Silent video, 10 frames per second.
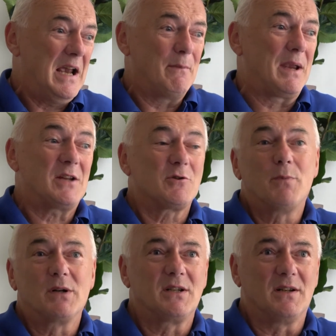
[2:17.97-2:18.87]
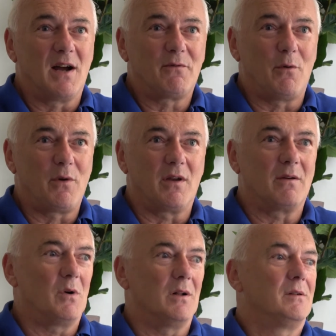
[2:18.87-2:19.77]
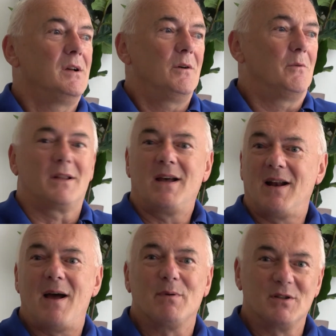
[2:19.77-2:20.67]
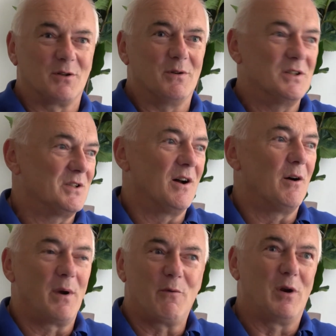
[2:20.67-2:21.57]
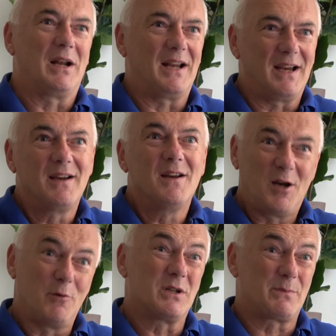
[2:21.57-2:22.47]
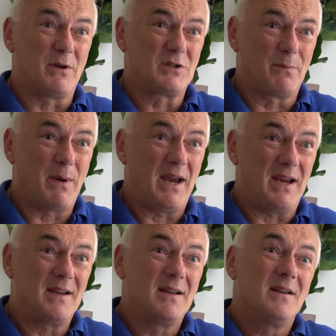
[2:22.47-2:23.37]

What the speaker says: And we get to a point in life where we think, well, what the hell happened to us? And are we really who we're supposed to be?